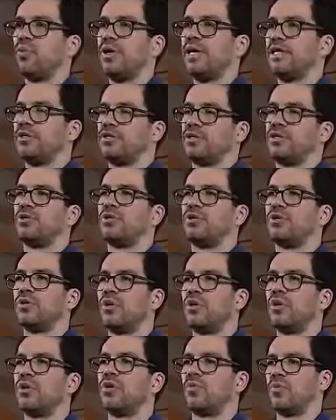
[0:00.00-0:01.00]
to wait to learn
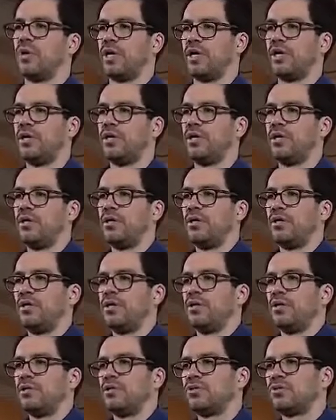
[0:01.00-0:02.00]
the hard way.
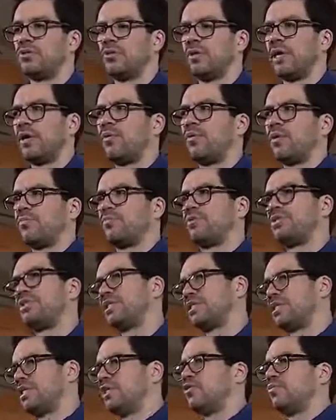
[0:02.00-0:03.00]
So, and I want to
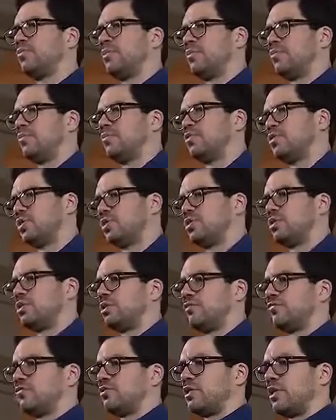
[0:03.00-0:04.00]
protect the other people in the
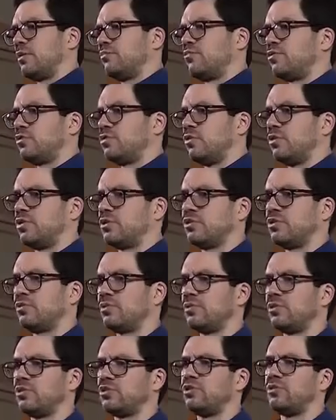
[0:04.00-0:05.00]
67 steps. So
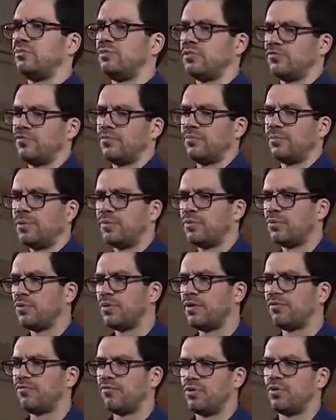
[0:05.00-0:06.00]
this system is for
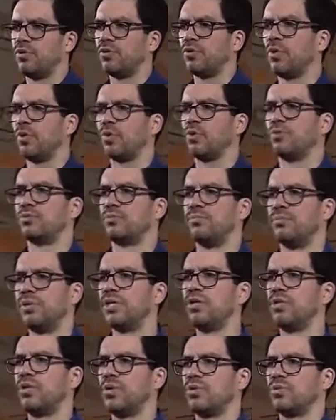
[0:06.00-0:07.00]
people who have real goals,
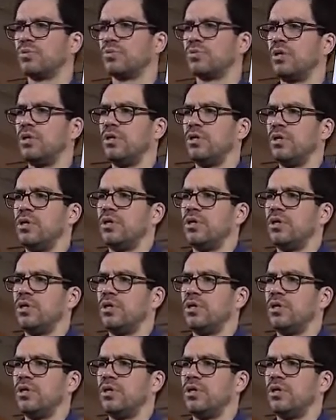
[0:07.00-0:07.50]
big goals.